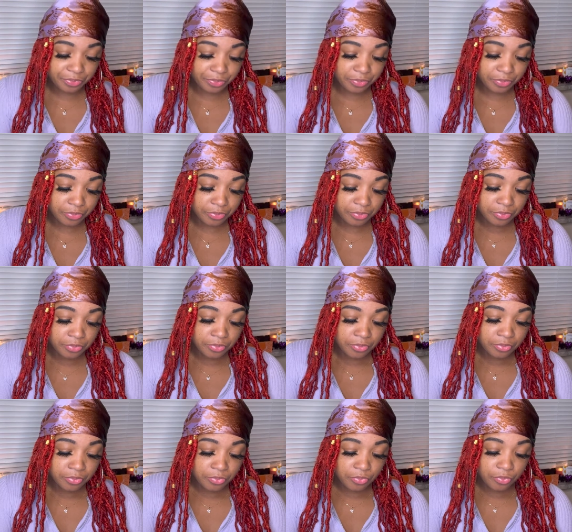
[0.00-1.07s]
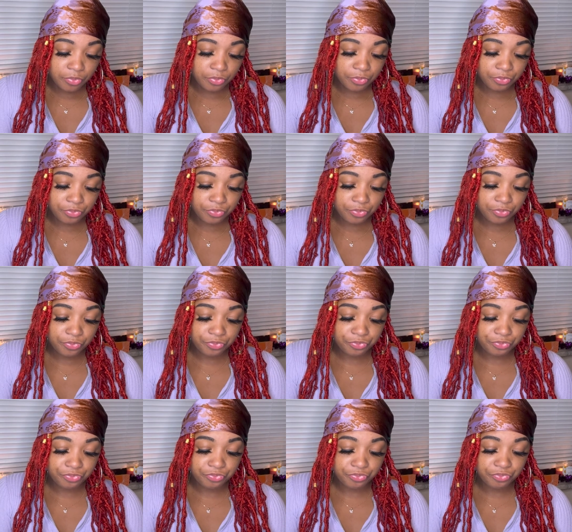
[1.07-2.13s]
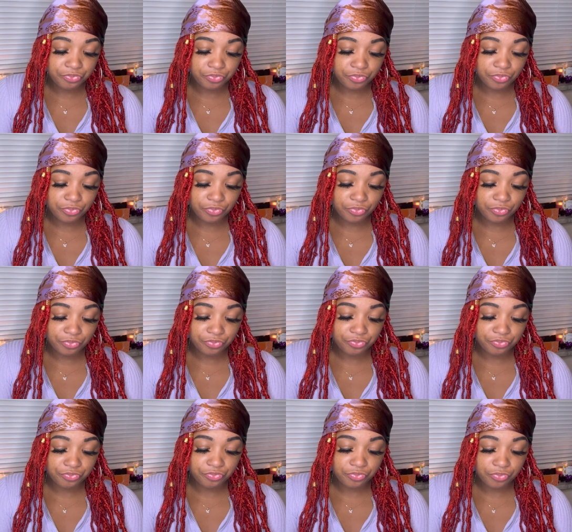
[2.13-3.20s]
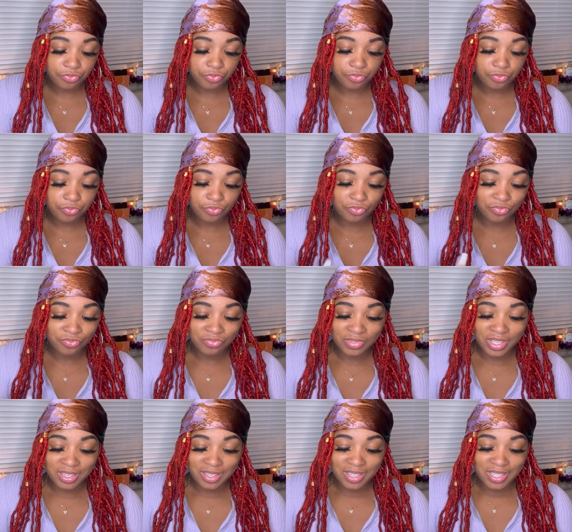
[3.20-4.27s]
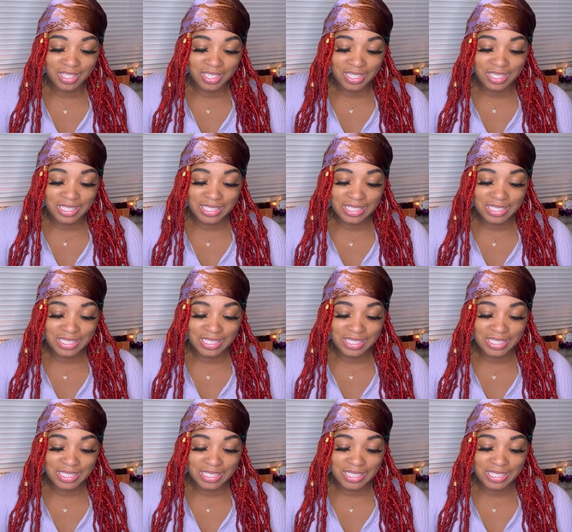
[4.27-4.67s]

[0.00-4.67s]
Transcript: (no one is talking)